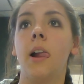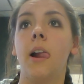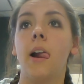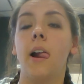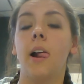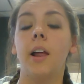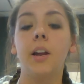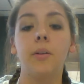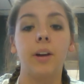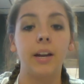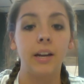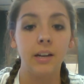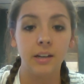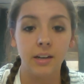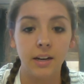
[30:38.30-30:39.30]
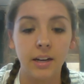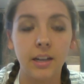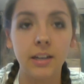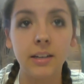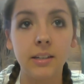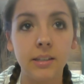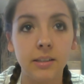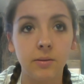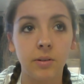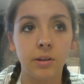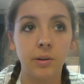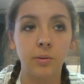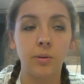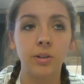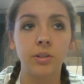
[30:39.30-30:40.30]
anyway, we're
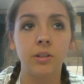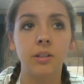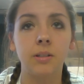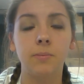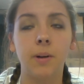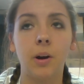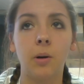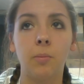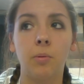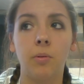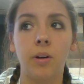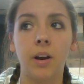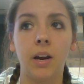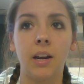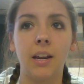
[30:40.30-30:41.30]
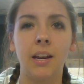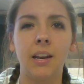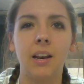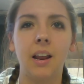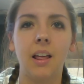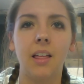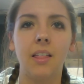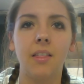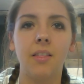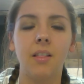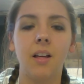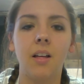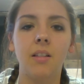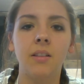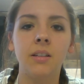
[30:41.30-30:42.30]
watching this PowerPoint, and
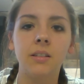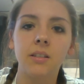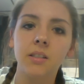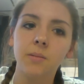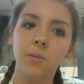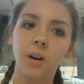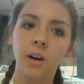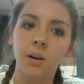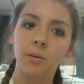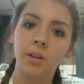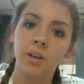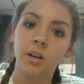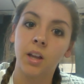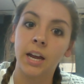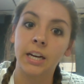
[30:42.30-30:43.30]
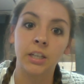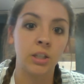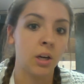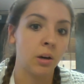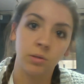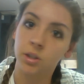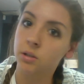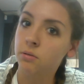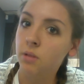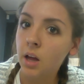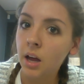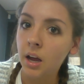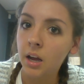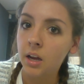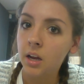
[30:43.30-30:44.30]
this is the part where they're like, don't you
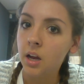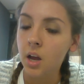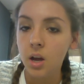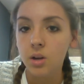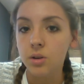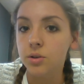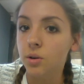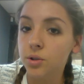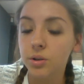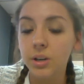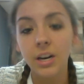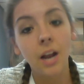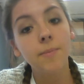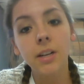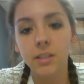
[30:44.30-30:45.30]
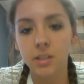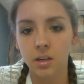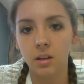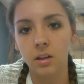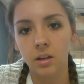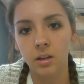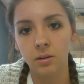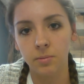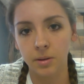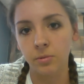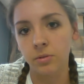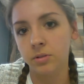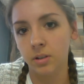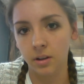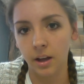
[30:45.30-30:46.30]
lie. Don't you? And I'm not telling you people
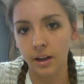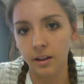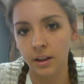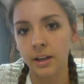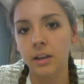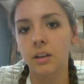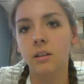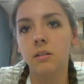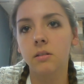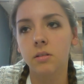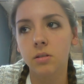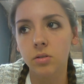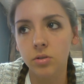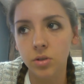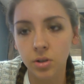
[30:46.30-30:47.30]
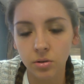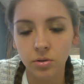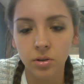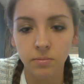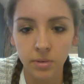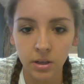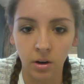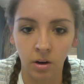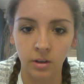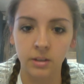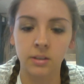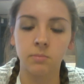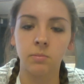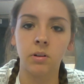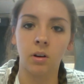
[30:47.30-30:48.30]
to lie. Like, you should be honest.
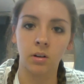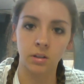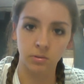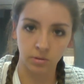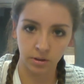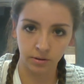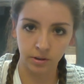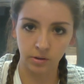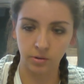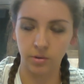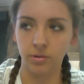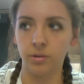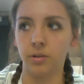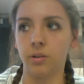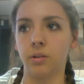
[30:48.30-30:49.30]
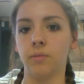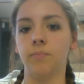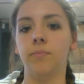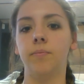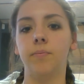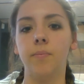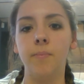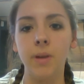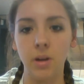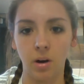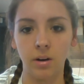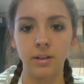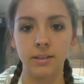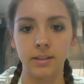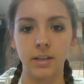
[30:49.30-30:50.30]
Be honest with your recruiter. Be
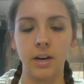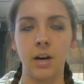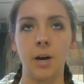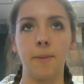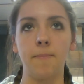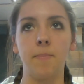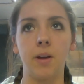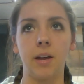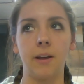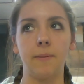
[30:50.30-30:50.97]
honest there. But,